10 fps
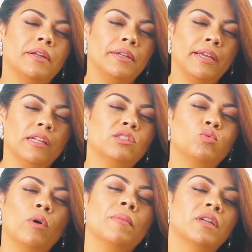against
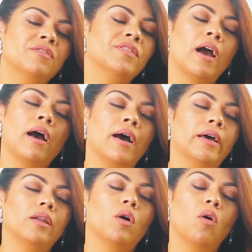women of
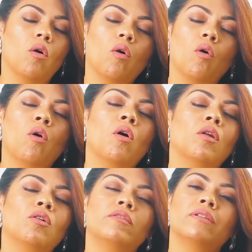God all
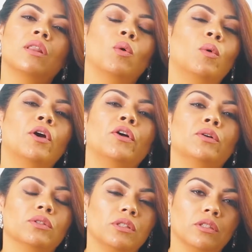over the world